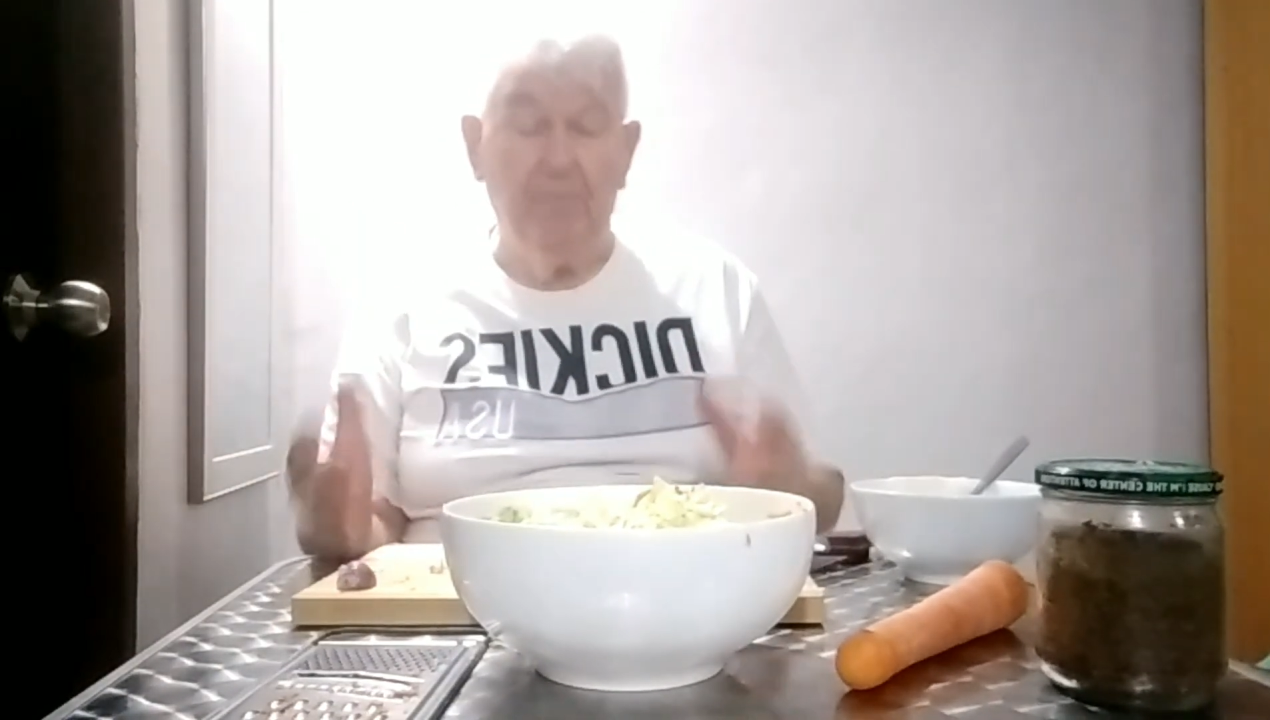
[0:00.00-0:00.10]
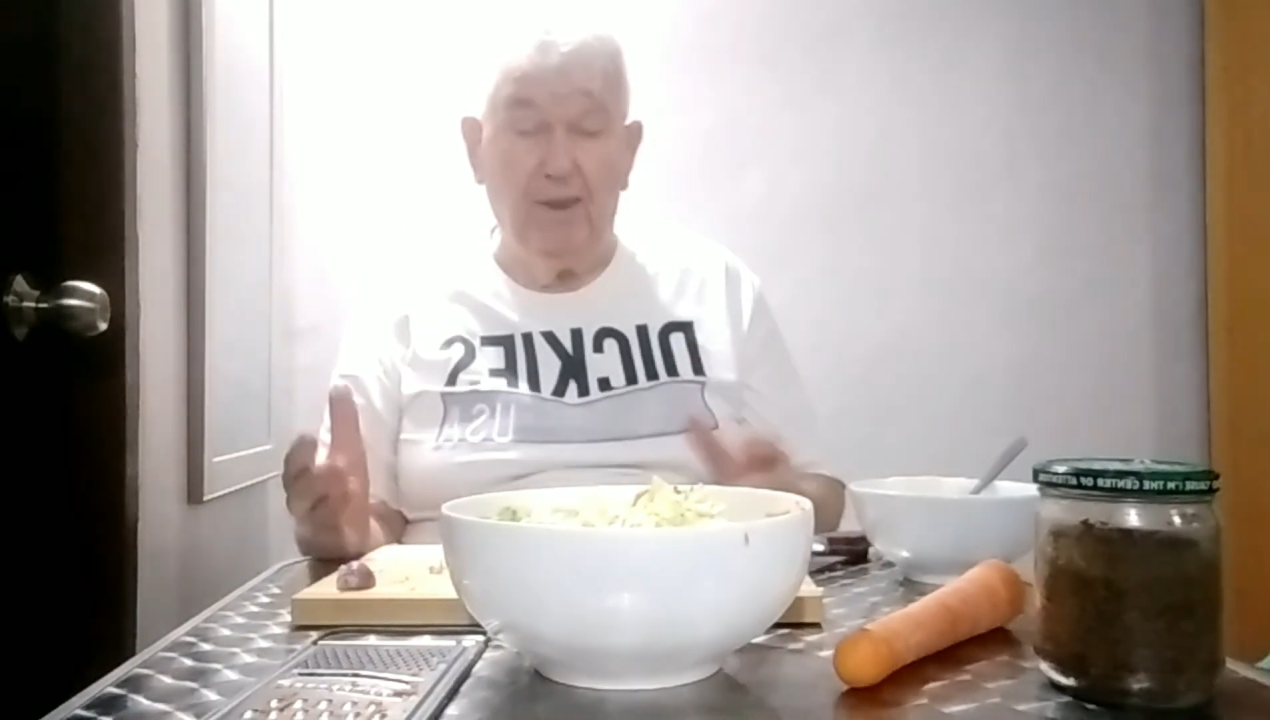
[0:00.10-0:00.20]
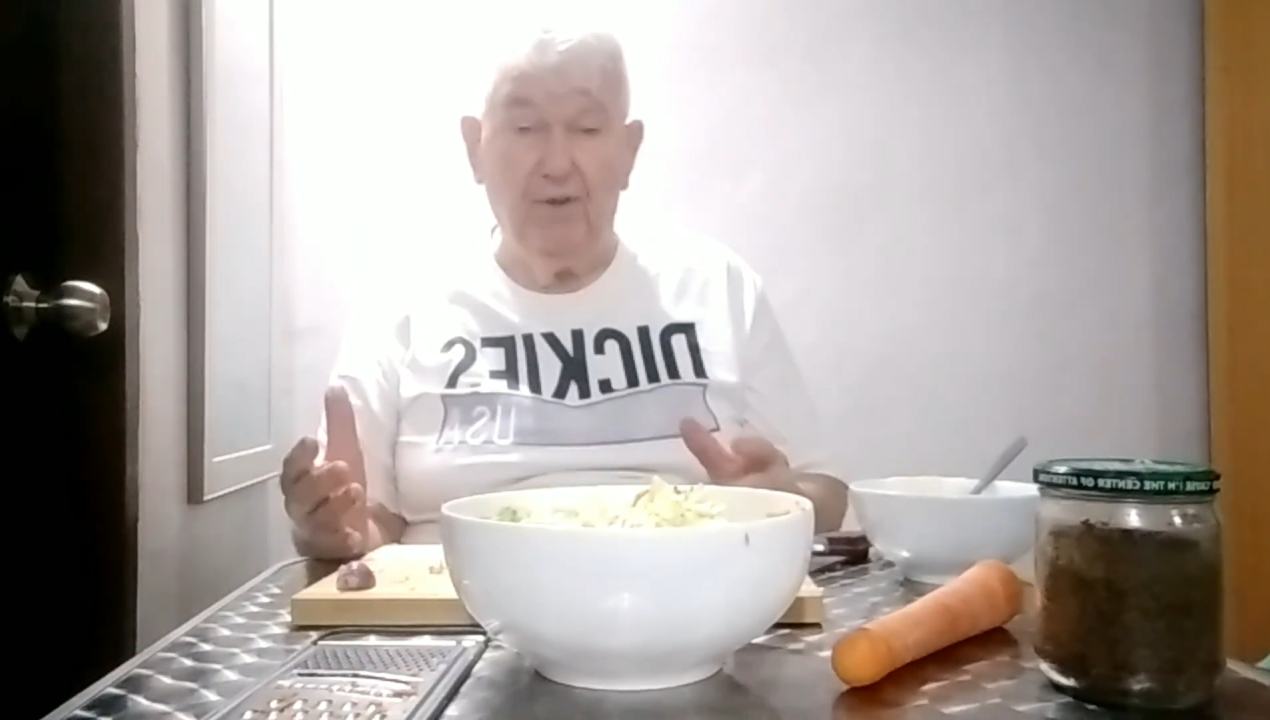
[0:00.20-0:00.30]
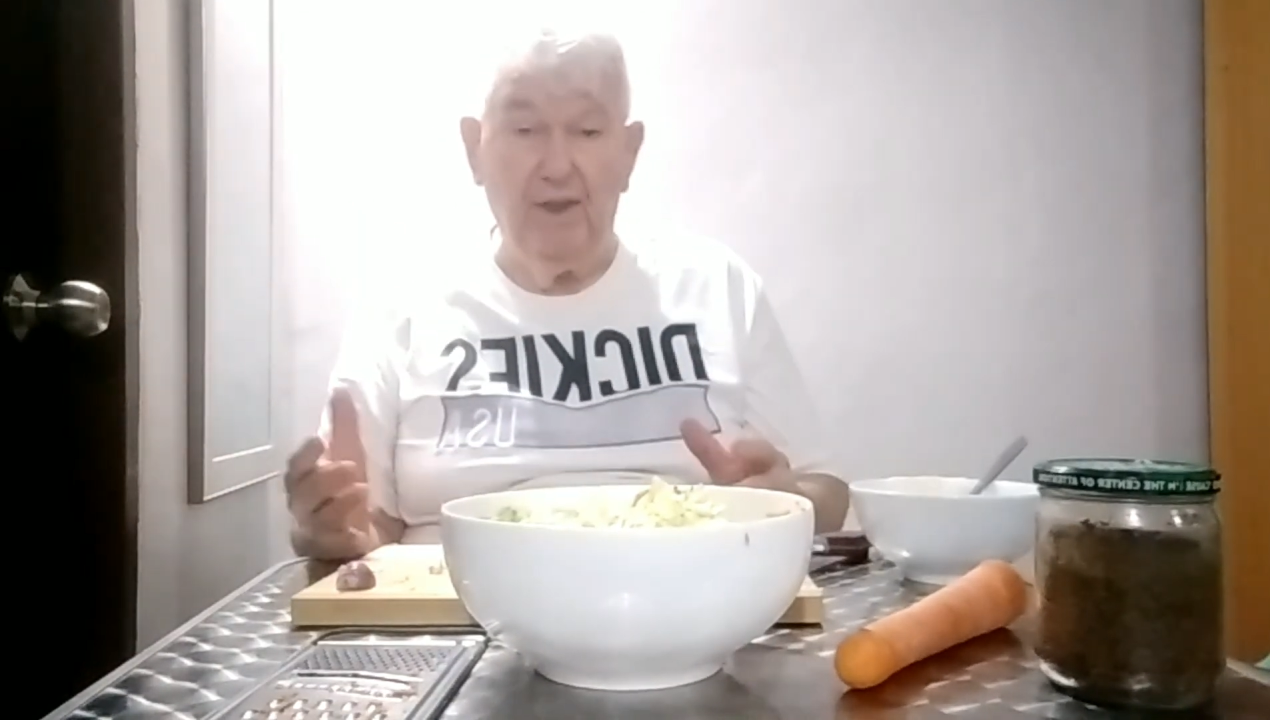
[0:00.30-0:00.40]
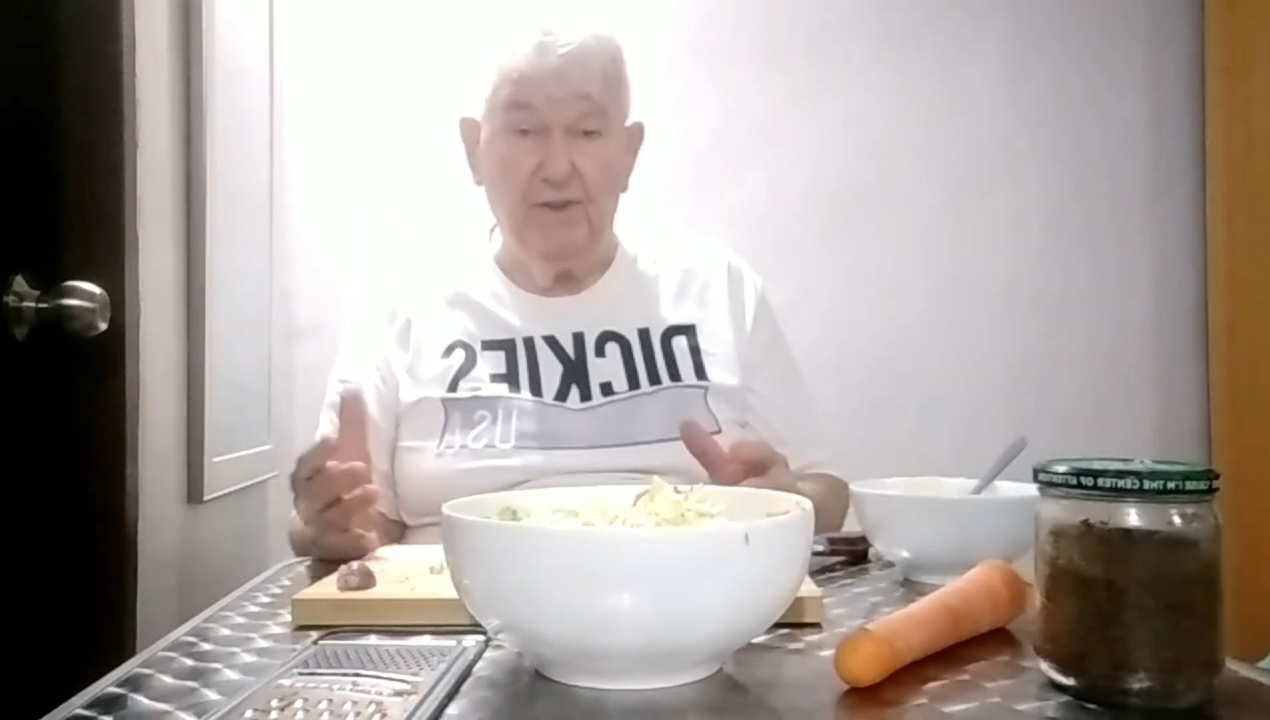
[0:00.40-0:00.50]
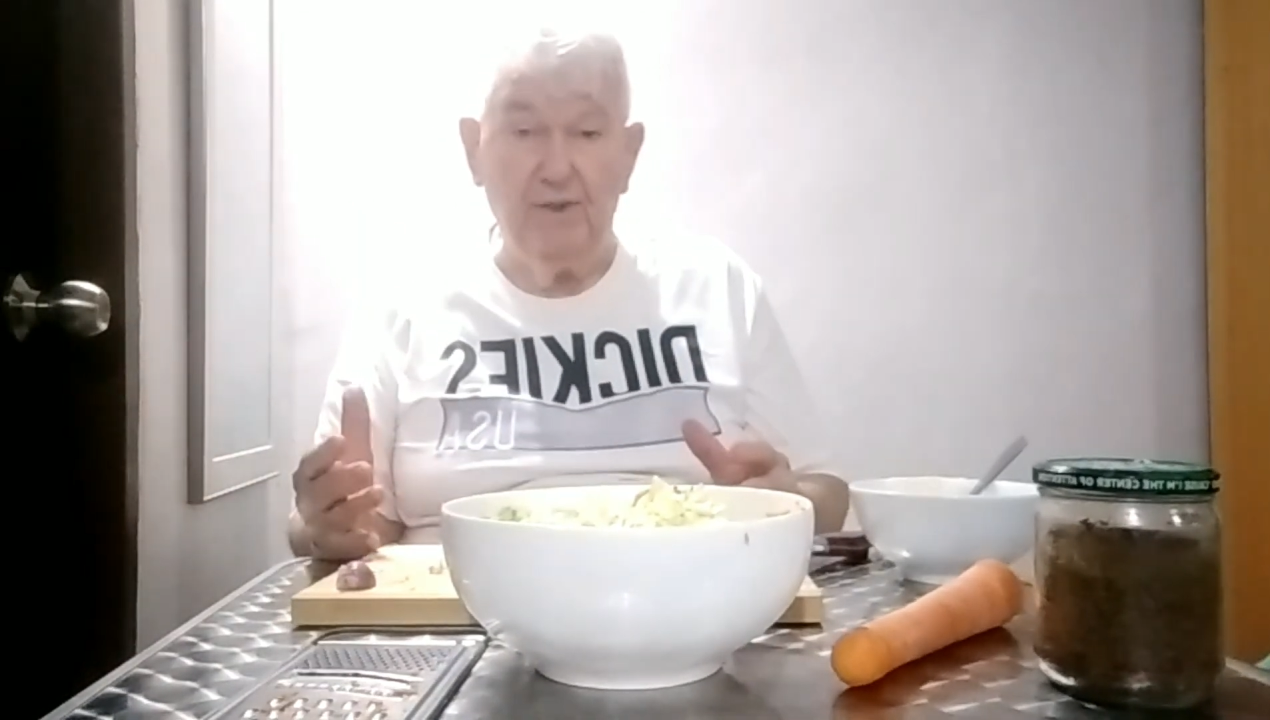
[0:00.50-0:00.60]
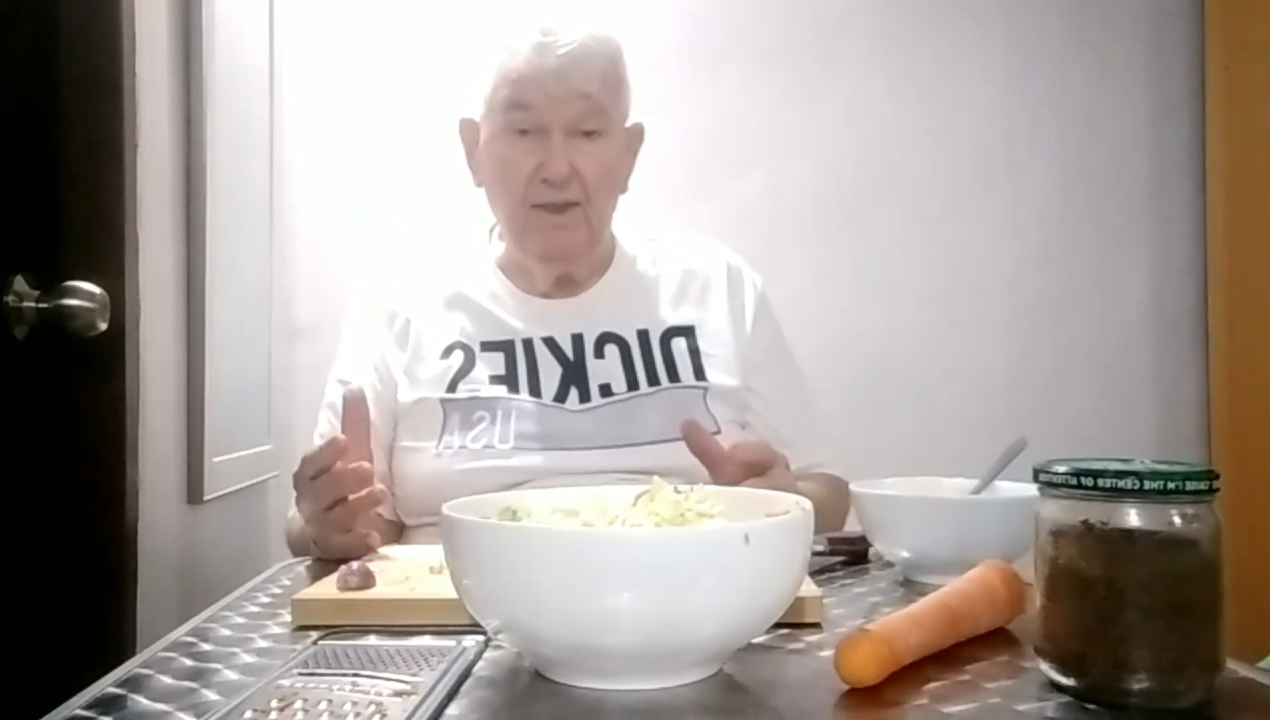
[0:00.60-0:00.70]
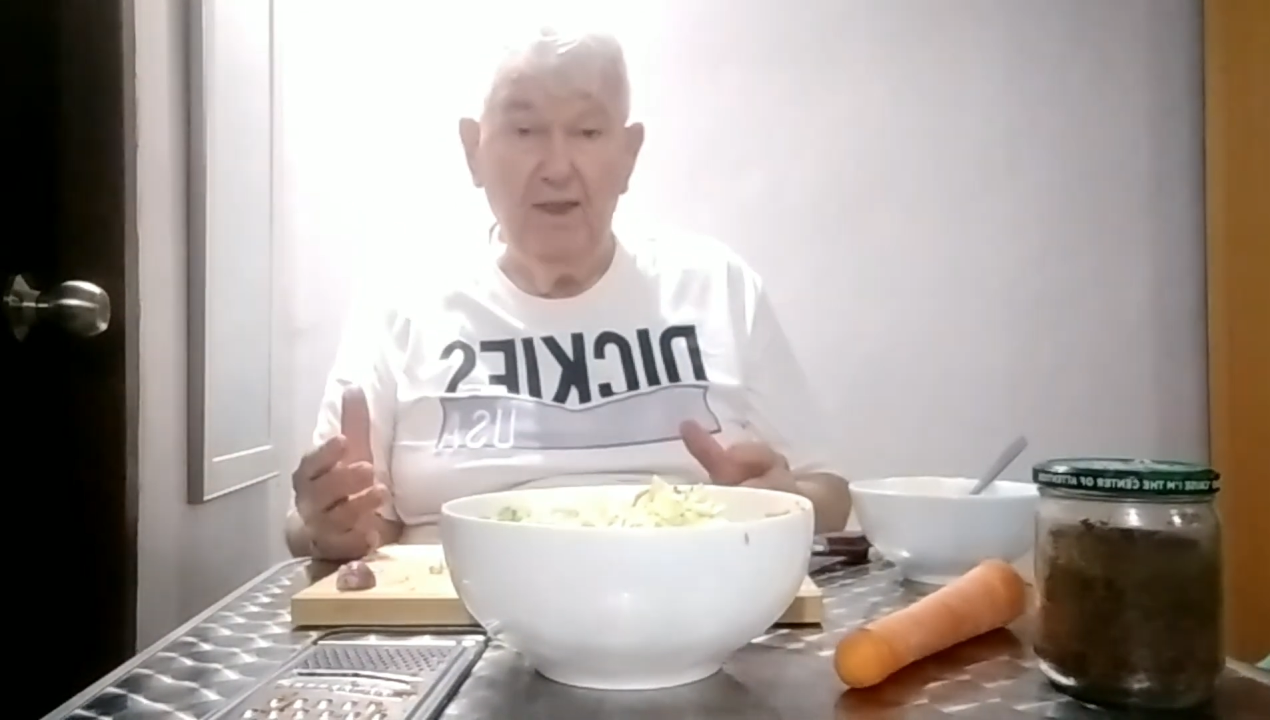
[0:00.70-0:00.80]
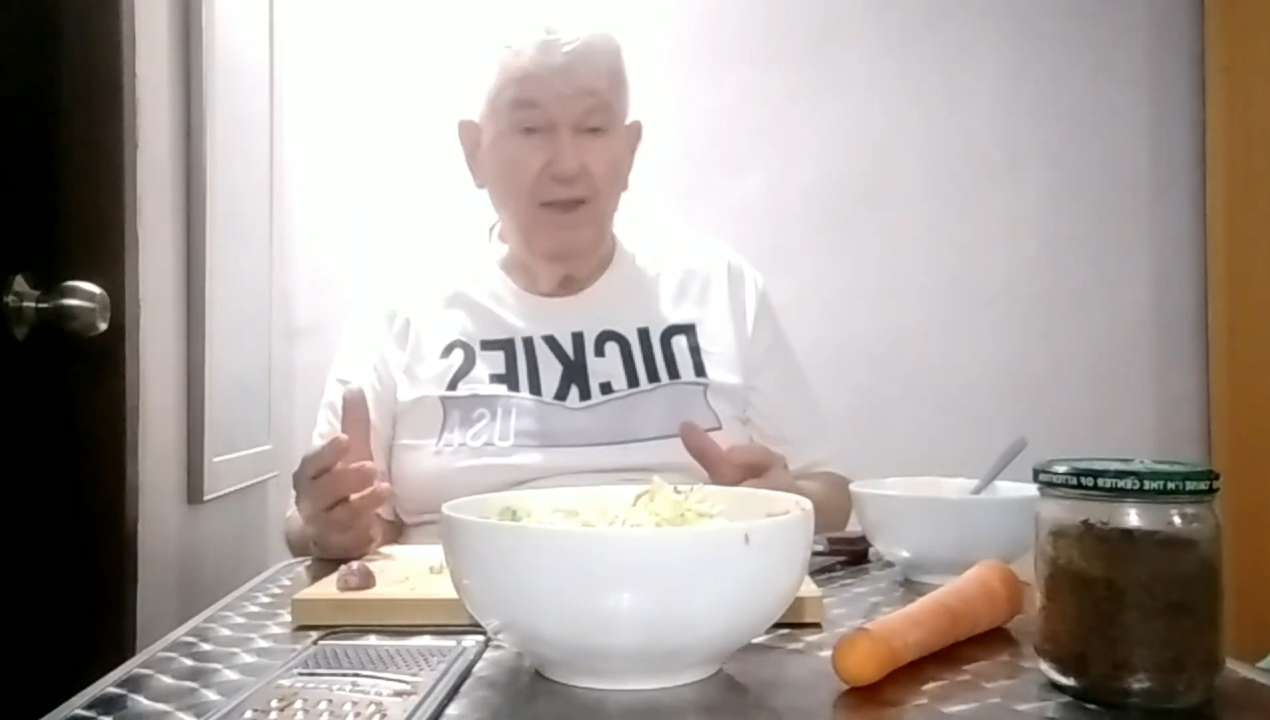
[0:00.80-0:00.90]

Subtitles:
the better it is.